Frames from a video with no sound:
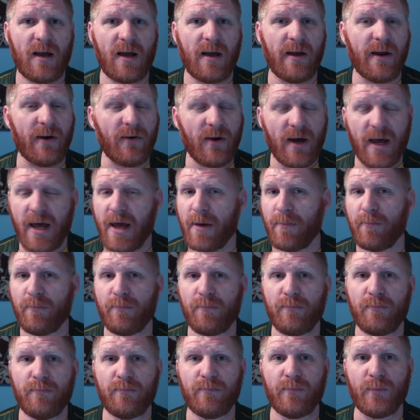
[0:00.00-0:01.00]
There I am.
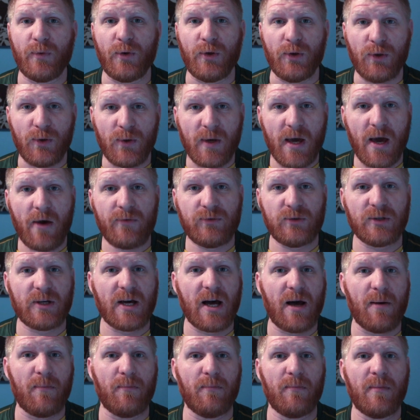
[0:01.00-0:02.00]
You have to
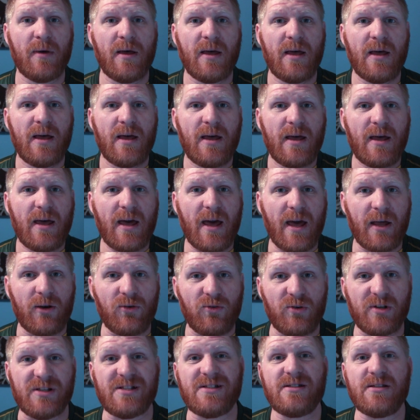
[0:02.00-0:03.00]
come
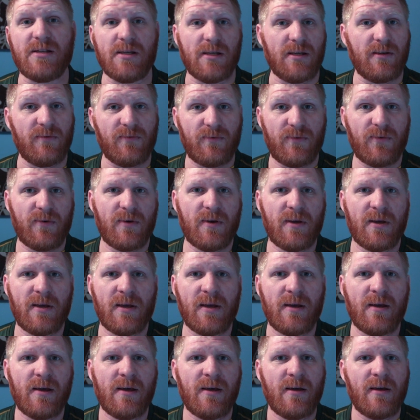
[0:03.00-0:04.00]
and receive.
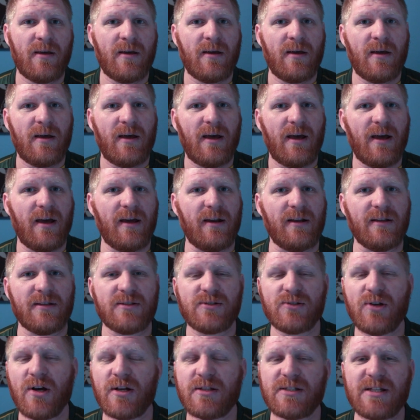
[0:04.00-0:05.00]
And
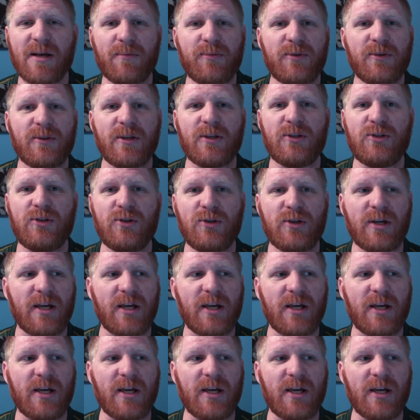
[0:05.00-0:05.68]
it's not something that you